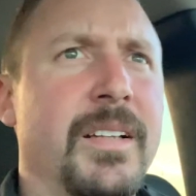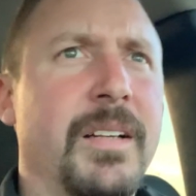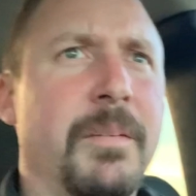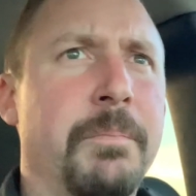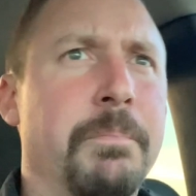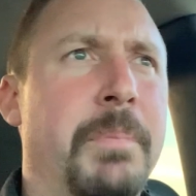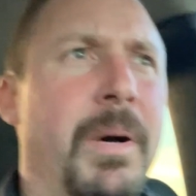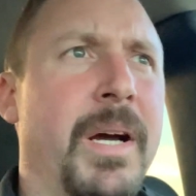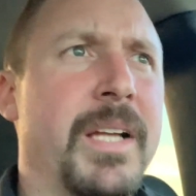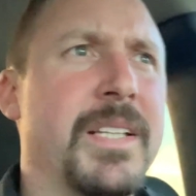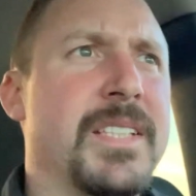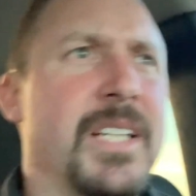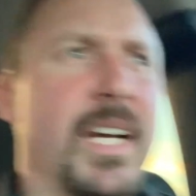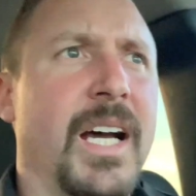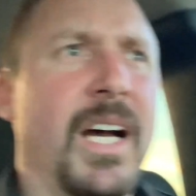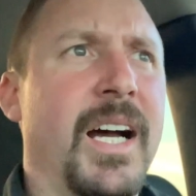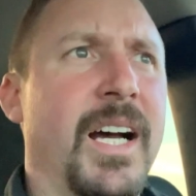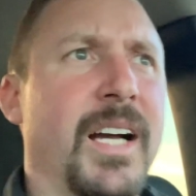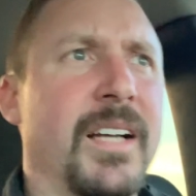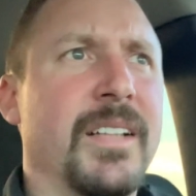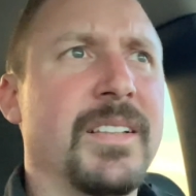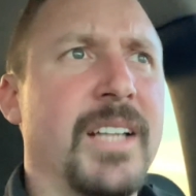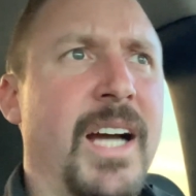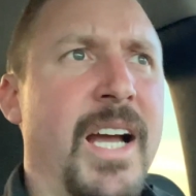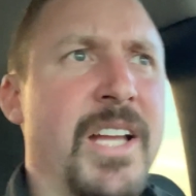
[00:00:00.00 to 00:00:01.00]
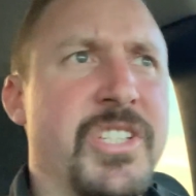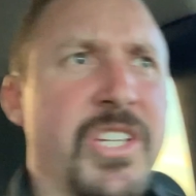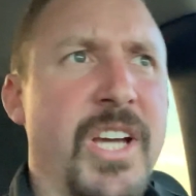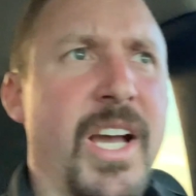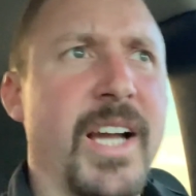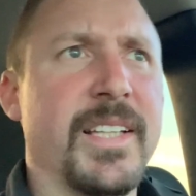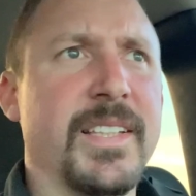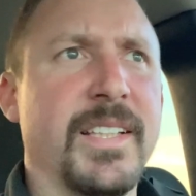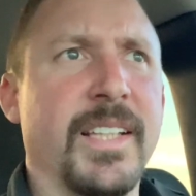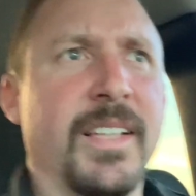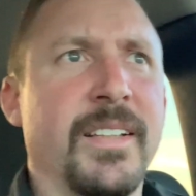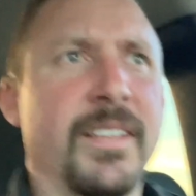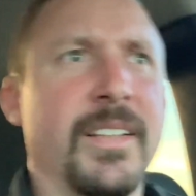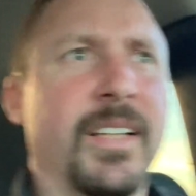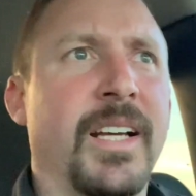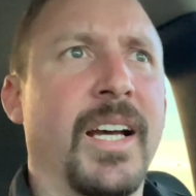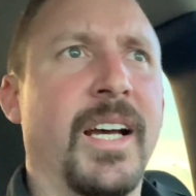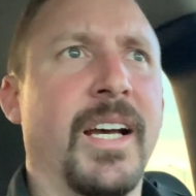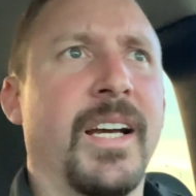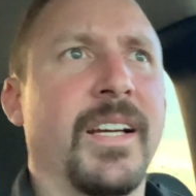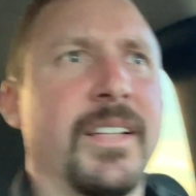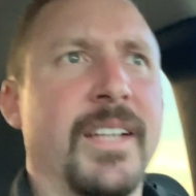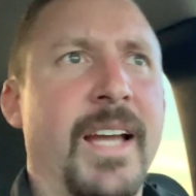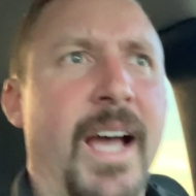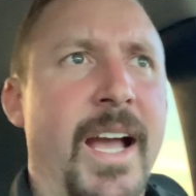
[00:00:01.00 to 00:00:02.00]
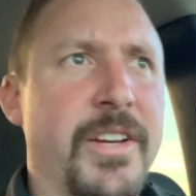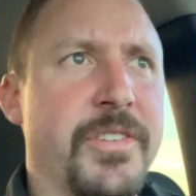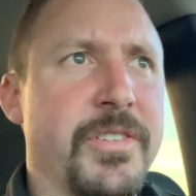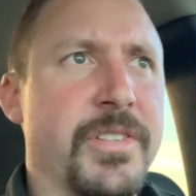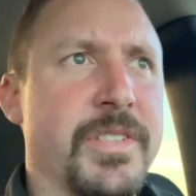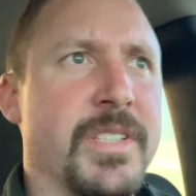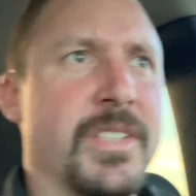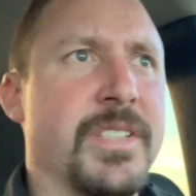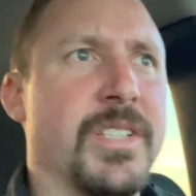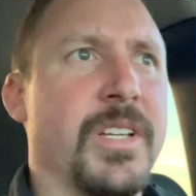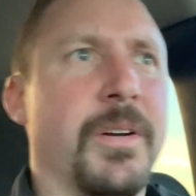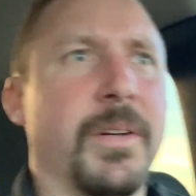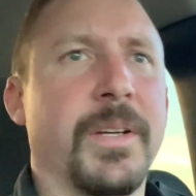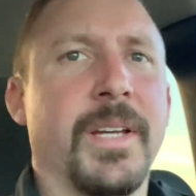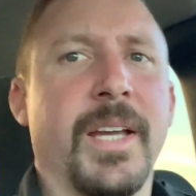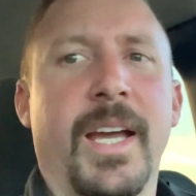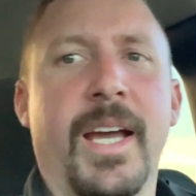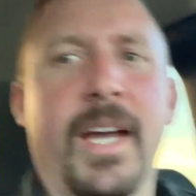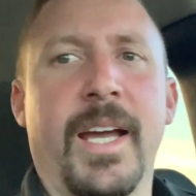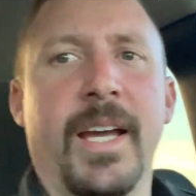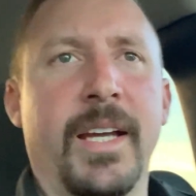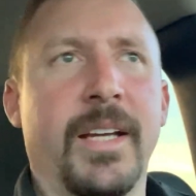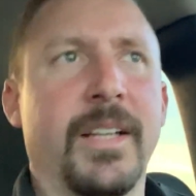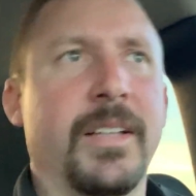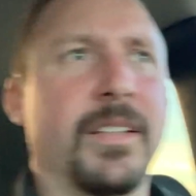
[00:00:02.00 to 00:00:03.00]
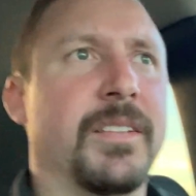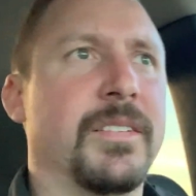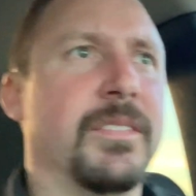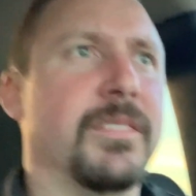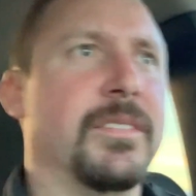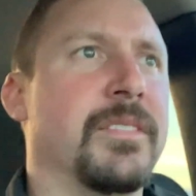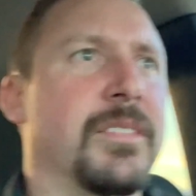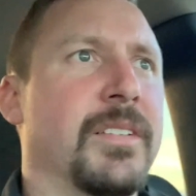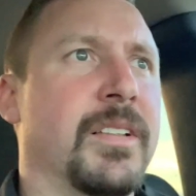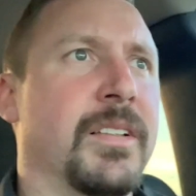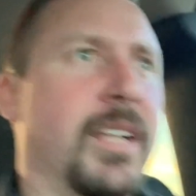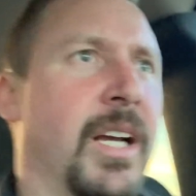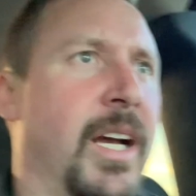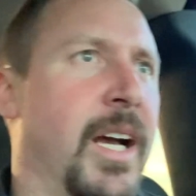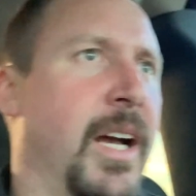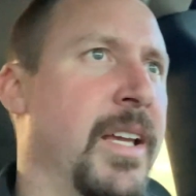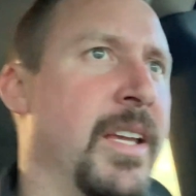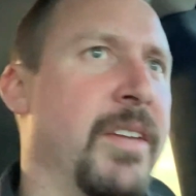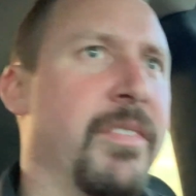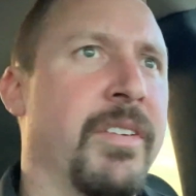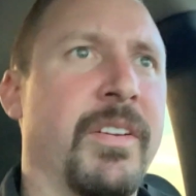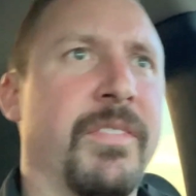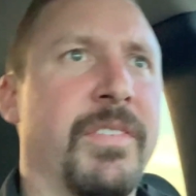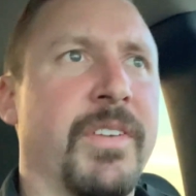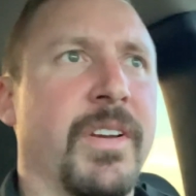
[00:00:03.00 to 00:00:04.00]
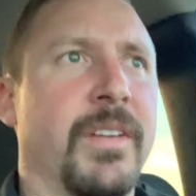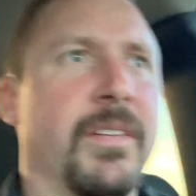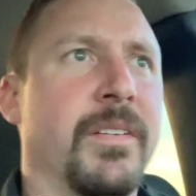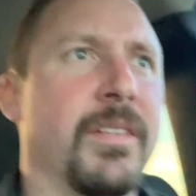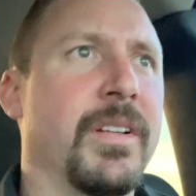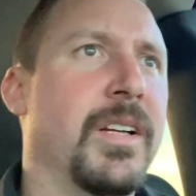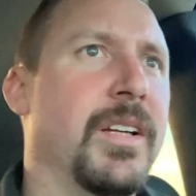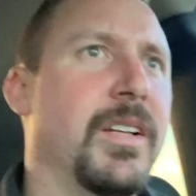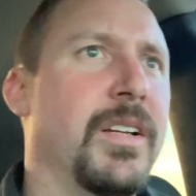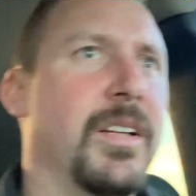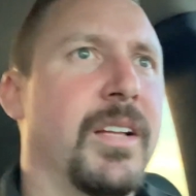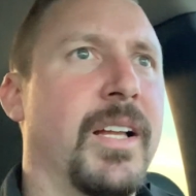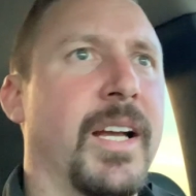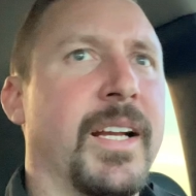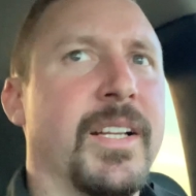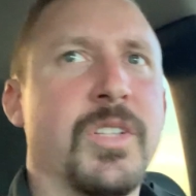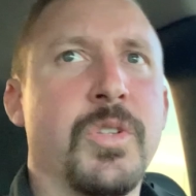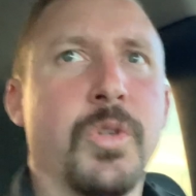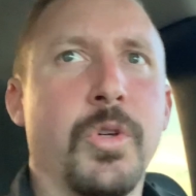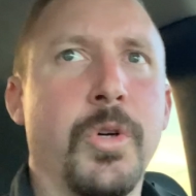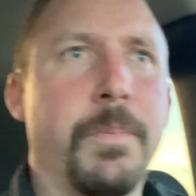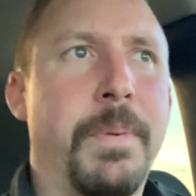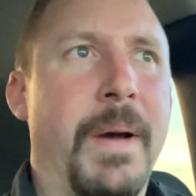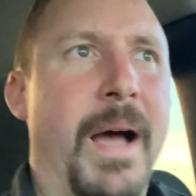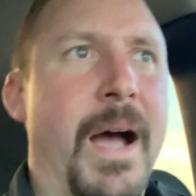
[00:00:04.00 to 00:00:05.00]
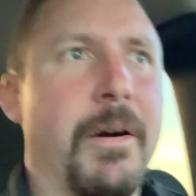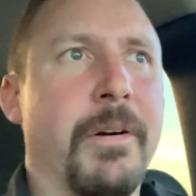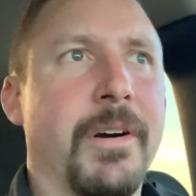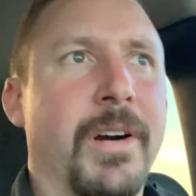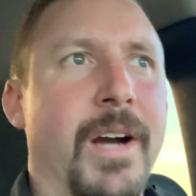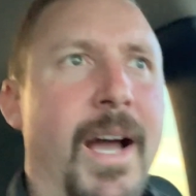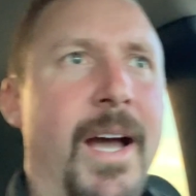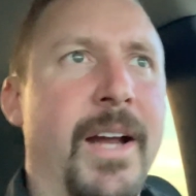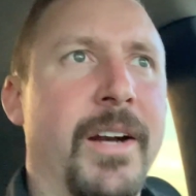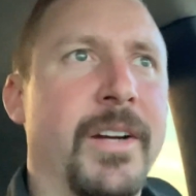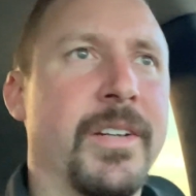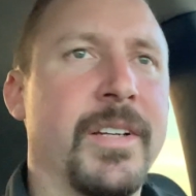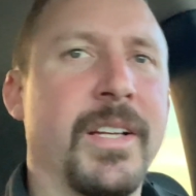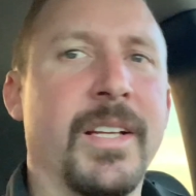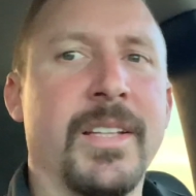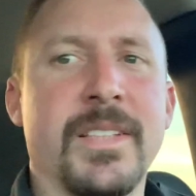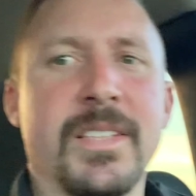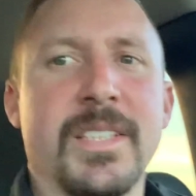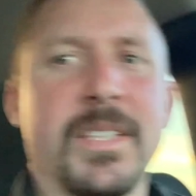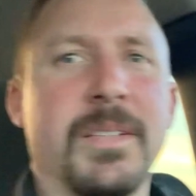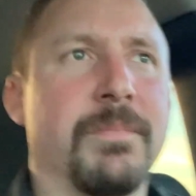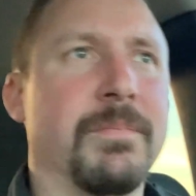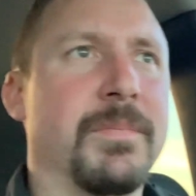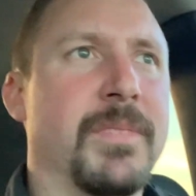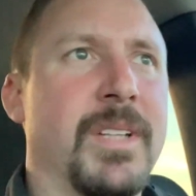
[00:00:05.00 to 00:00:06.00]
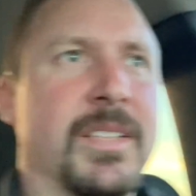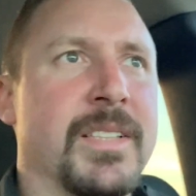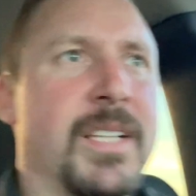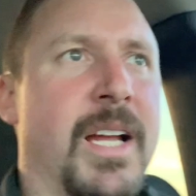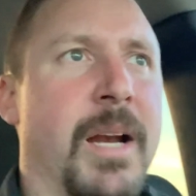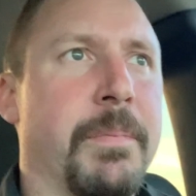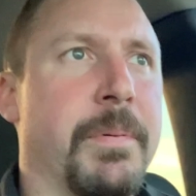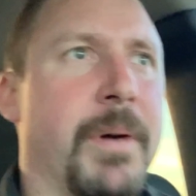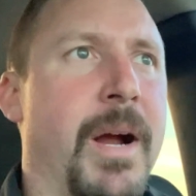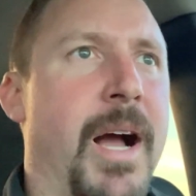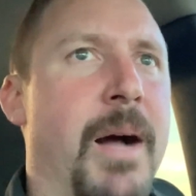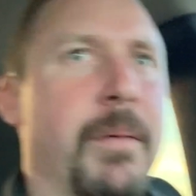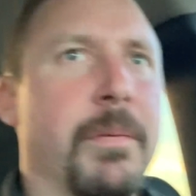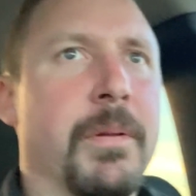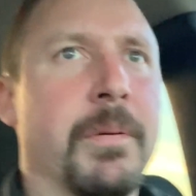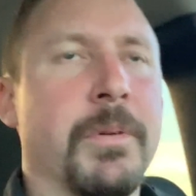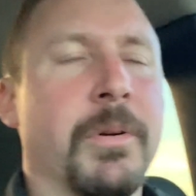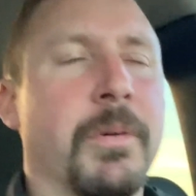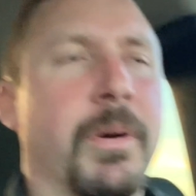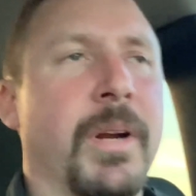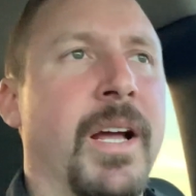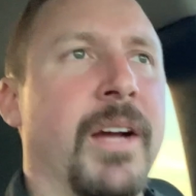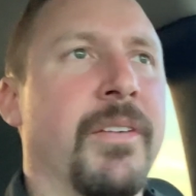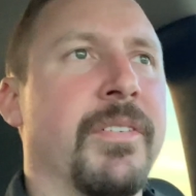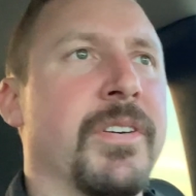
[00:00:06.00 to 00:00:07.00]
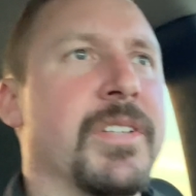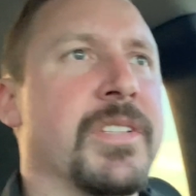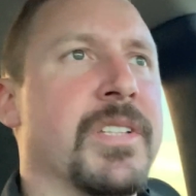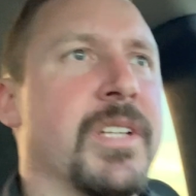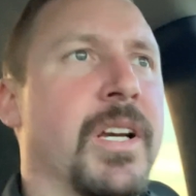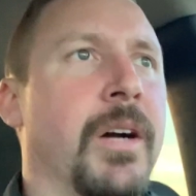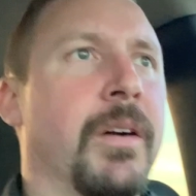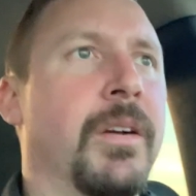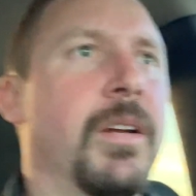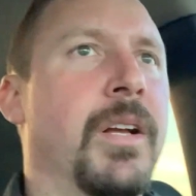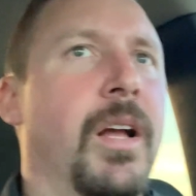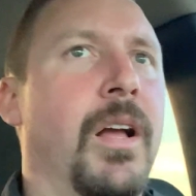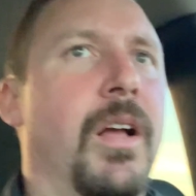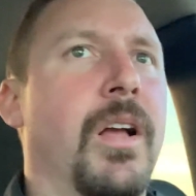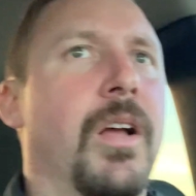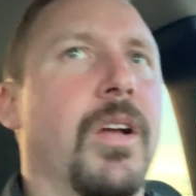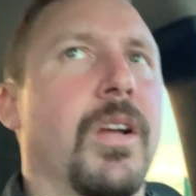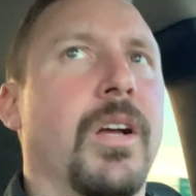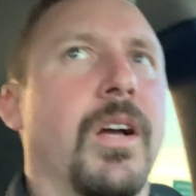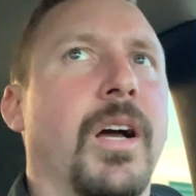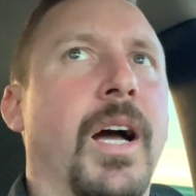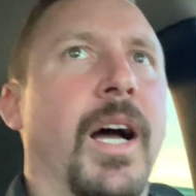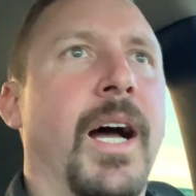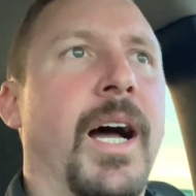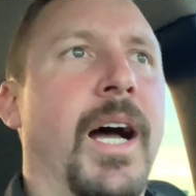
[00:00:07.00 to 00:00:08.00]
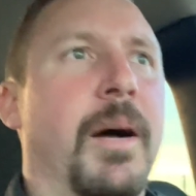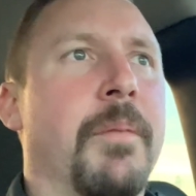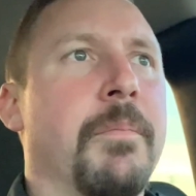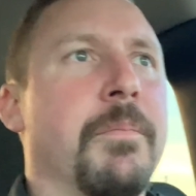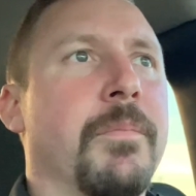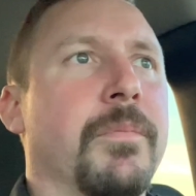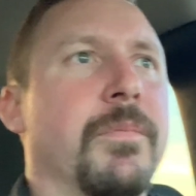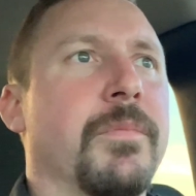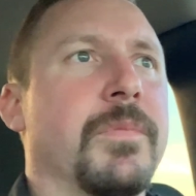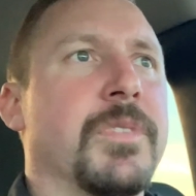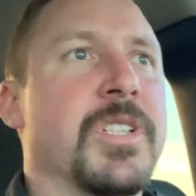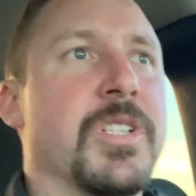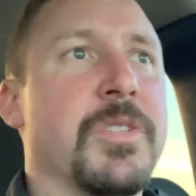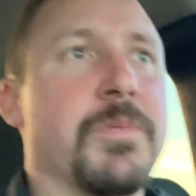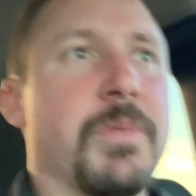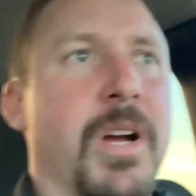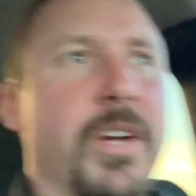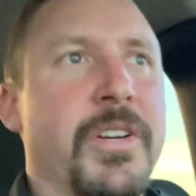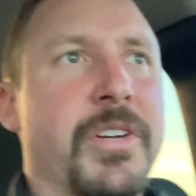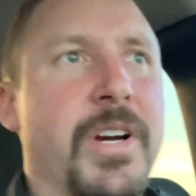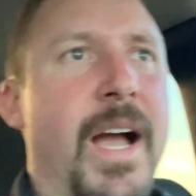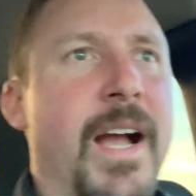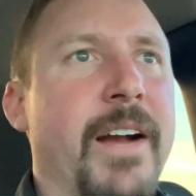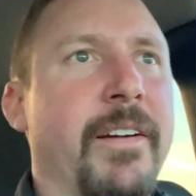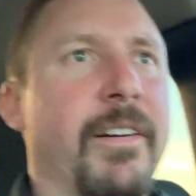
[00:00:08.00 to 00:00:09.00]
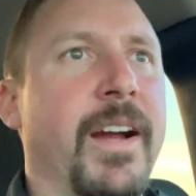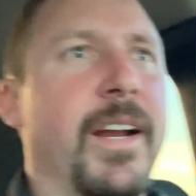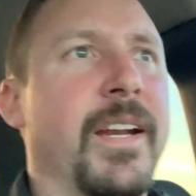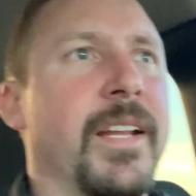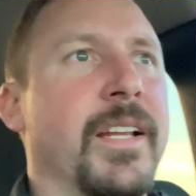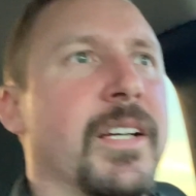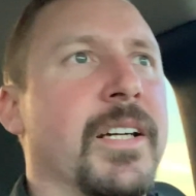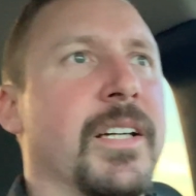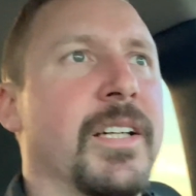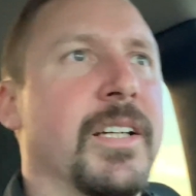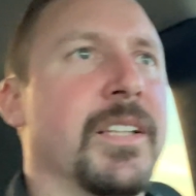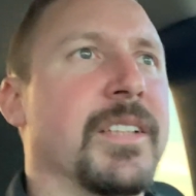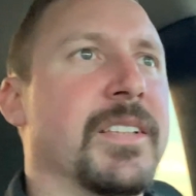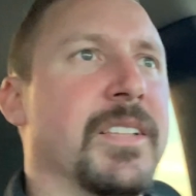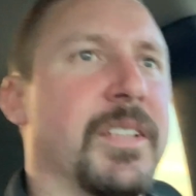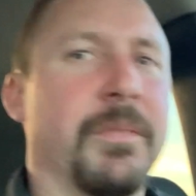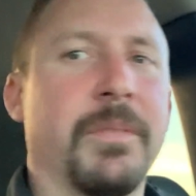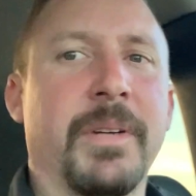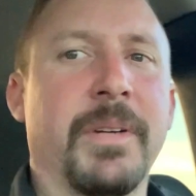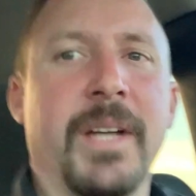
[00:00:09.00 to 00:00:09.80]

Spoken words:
but I checked and nitrous is okay. Even if you like dual power adder, there's not a problem or whatever. So since we're on drag radials and we